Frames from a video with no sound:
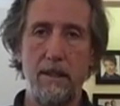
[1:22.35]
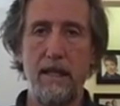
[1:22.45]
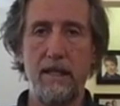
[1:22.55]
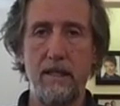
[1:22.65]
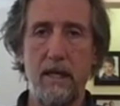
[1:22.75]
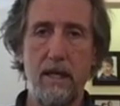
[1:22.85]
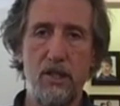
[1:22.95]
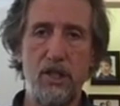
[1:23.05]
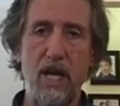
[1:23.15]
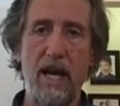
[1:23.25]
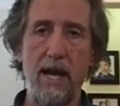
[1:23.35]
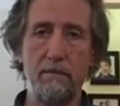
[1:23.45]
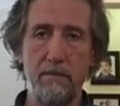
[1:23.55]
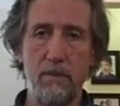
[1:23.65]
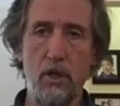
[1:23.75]
They tell you to shut
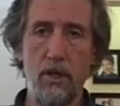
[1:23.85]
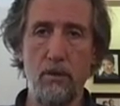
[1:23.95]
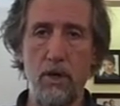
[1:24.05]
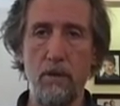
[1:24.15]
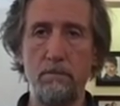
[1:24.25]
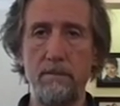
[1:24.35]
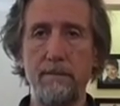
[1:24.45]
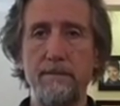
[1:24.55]
up, go to your room.